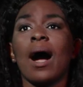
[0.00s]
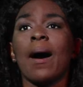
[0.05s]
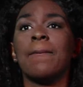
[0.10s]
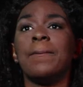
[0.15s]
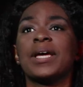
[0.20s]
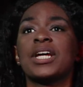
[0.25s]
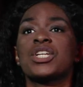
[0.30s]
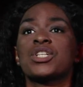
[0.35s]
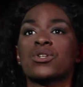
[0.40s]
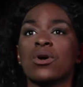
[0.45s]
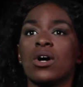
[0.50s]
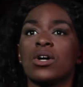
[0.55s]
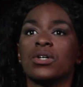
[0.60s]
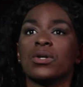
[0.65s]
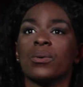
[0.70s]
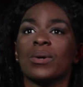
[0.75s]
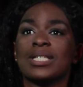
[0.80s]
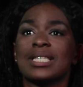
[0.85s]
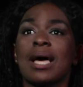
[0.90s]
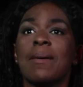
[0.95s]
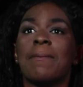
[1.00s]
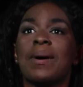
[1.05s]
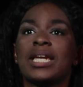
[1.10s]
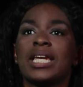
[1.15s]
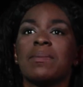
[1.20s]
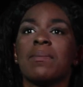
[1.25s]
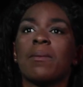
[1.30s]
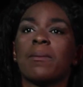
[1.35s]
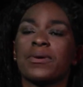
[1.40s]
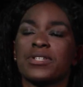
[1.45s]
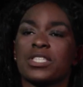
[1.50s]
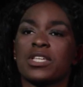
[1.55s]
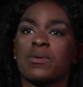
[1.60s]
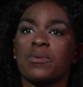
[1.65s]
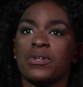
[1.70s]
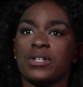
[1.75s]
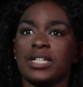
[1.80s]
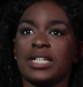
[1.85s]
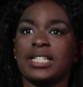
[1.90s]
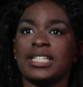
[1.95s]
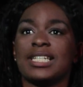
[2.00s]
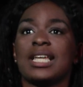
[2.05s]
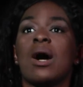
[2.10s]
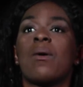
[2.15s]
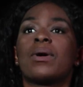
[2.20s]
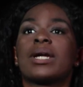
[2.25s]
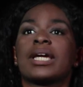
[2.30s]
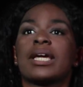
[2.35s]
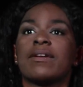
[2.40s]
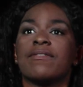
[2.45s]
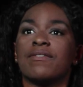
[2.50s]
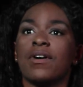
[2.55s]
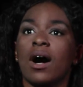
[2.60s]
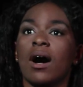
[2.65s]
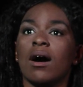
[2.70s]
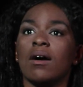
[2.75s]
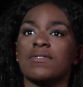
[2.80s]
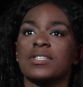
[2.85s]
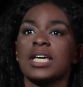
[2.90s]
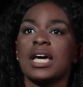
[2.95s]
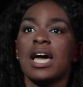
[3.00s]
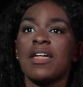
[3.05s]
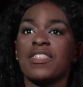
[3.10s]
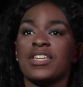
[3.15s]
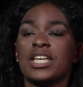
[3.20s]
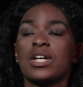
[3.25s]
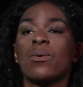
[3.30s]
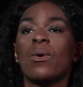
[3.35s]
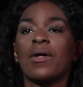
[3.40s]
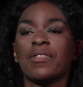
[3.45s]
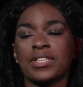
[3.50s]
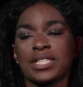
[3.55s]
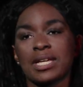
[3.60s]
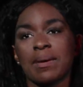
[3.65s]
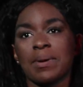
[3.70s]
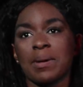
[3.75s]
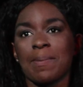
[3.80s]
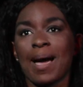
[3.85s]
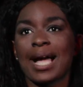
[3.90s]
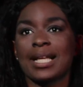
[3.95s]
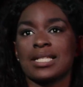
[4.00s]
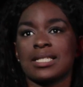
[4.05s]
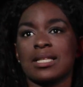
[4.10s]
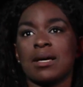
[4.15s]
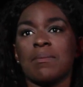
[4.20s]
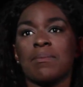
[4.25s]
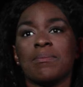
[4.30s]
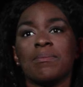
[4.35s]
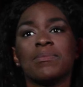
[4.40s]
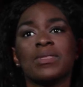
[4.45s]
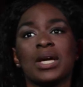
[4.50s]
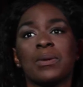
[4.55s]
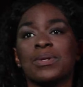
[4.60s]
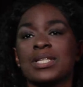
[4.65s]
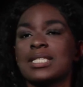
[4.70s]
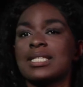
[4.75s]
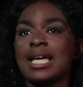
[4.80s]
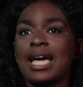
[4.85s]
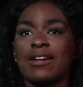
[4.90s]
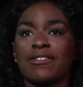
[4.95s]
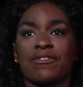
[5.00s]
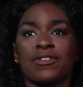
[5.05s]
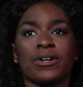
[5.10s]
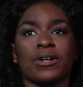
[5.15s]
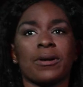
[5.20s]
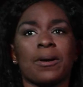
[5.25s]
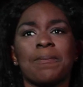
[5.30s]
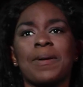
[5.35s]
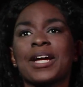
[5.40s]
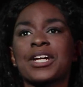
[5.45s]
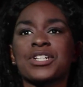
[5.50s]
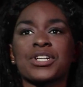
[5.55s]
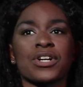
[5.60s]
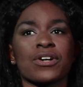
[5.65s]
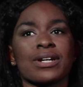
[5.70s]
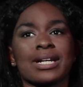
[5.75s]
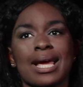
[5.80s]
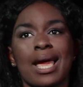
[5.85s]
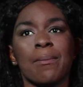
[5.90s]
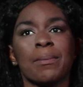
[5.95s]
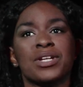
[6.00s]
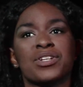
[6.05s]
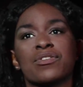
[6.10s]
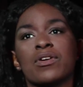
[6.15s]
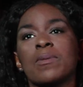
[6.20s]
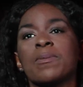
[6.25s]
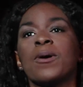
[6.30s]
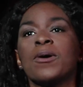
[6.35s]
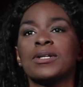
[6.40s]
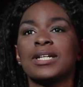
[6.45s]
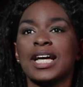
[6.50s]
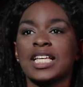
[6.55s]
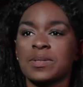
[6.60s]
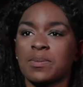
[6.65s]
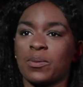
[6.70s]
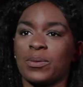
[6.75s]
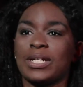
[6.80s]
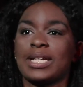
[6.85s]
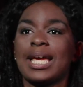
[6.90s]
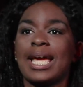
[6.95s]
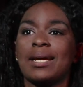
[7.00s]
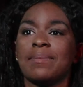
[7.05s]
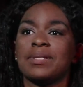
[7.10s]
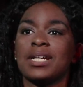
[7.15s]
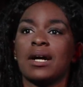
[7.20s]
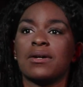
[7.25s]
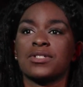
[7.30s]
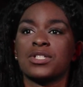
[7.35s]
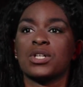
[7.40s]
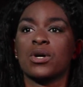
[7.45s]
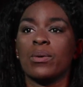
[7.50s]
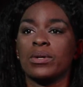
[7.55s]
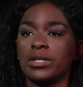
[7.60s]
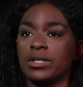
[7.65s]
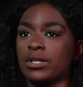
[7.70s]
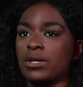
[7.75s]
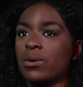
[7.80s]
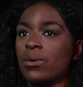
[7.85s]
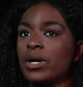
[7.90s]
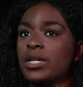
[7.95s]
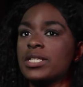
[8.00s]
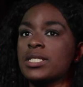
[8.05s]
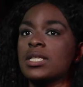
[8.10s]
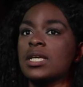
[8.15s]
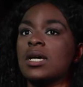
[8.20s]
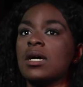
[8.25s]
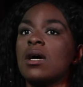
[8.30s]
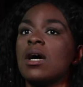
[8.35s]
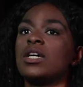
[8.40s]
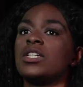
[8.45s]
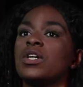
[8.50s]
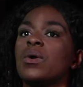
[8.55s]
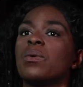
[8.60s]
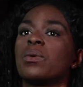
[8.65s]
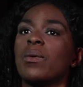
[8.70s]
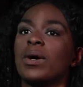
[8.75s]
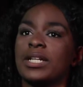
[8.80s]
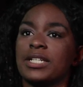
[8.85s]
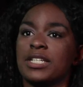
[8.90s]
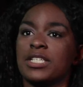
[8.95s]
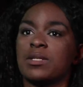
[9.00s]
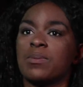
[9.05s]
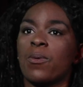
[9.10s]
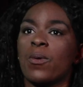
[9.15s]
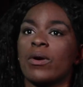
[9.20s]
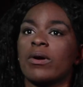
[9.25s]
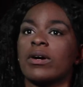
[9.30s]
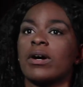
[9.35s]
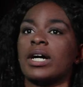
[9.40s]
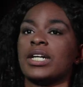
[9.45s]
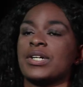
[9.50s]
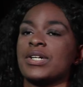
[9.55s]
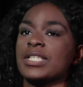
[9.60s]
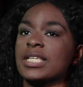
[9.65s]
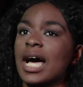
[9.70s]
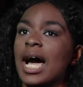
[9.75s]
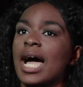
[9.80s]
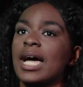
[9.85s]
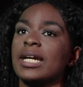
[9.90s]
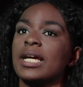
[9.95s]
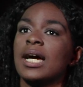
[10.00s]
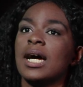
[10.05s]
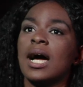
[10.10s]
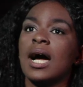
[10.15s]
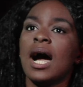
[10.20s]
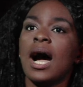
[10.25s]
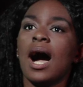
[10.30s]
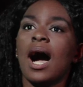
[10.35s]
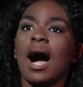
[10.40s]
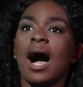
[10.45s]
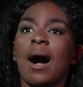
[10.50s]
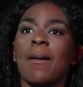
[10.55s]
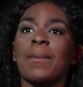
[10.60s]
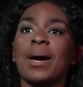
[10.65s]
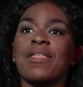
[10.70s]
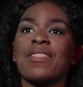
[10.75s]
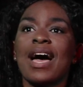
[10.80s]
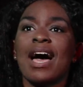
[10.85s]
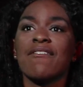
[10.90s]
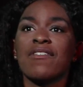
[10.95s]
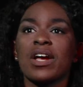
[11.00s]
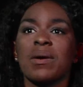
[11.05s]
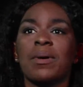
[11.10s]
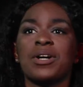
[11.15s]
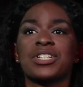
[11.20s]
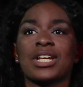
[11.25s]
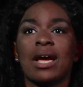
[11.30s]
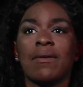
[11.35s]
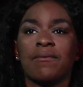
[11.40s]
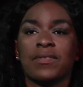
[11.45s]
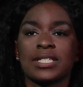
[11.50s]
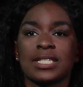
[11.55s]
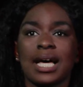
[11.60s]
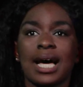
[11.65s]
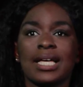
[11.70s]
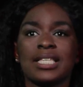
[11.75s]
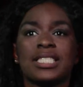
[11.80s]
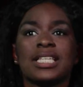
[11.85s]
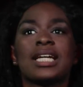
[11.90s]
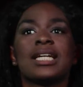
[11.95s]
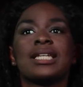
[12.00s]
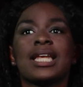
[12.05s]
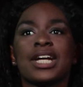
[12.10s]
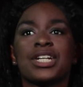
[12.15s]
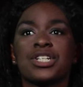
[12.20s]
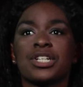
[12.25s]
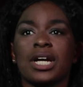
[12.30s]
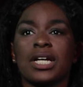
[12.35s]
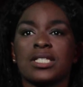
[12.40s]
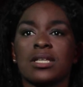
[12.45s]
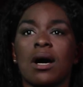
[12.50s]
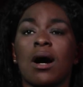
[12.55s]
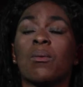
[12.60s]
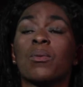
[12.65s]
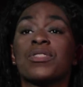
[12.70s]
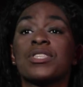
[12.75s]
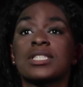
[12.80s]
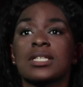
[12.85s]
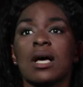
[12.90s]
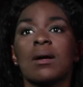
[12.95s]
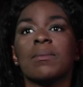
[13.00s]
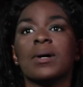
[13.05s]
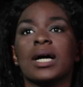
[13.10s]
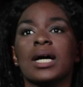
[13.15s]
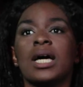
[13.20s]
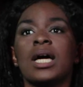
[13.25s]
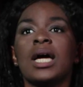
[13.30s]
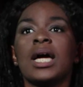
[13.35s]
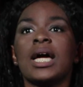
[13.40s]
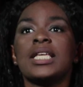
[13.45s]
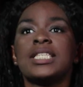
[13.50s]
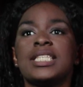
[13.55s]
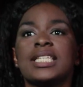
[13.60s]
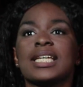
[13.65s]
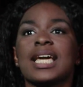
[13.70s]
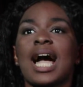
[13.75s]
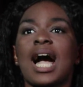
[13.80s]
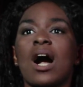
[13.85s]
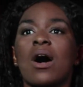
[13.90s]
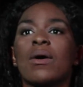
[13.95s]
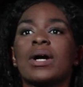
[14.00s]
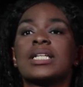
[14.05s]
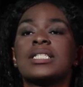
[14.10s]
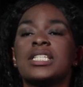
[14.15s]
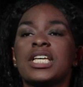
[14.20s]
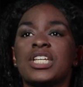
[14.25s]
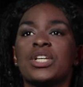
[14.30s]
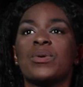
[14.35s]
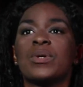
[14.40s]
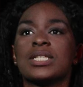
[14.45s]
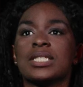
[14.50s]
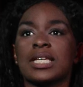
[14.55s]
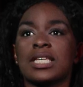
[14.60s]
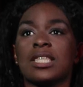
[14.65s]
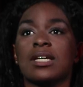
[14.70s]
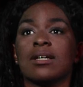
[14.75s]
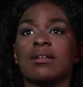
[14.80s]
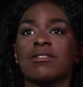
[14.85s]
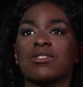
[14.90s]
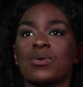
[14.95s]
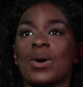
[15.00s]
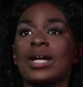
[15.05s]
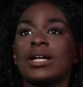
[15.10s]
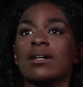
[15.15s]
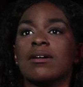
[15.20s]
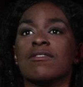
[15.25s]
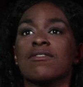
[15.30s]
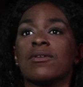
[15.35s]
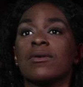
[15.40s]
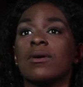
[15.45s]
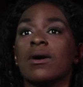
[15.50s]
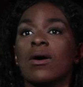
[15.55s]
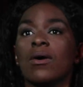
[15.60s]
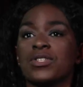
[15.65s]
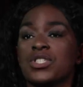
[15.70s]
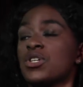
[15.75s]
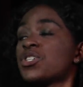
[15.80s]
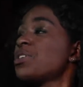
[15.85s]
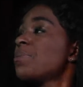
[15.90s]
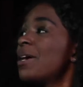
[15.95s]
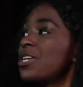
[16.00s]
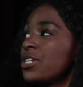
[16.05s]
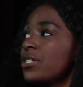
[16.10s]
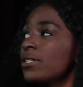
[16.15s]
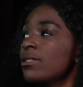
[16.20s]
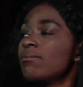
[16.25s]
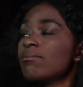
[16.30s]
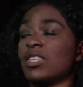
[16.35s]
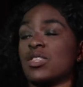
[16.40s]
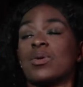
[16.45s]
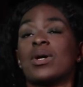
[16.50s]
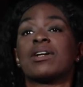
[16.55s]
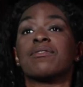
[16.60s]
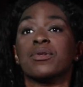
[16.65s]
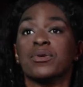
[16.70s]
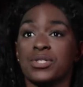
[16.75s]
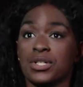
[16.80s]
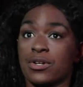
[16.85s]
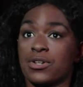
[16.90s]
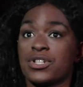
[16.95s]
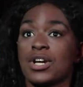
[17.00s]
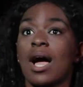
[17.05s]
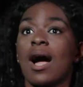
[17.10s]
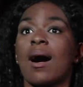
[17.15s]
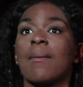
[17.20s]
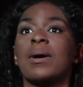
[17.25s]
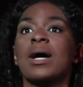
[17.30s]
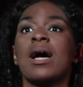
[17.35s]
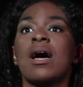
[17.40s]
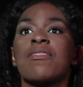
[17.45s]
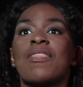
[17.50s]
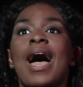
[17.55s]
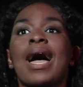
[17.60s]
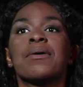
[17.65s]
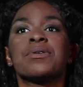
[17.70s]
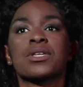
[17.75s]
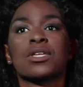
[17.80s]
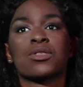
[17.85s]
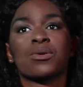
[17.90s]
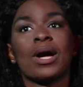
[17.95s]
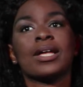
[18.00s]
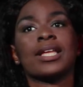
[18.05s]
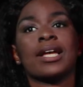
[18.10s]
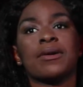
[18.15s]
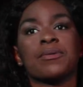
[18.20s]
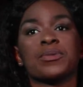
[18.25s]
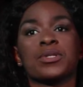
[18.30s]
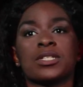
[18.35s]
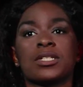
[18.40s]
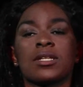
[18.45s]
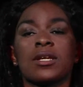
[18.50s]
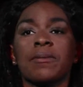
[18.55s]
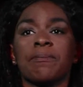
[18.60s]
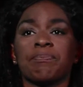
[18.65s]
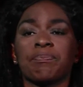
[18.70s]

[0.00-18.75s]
a big struggle was that many members of the community did not want to get involved. They didn't want this coming back to them. They would stand for a picture, an image for a protest, but when it came down to going to the courts, no one wanted to support her on her side. And that very much emphasized the connection I saw with Selma, seeing how continuously the threat of, also she mentioned the threat of losing her job, that was a threat that was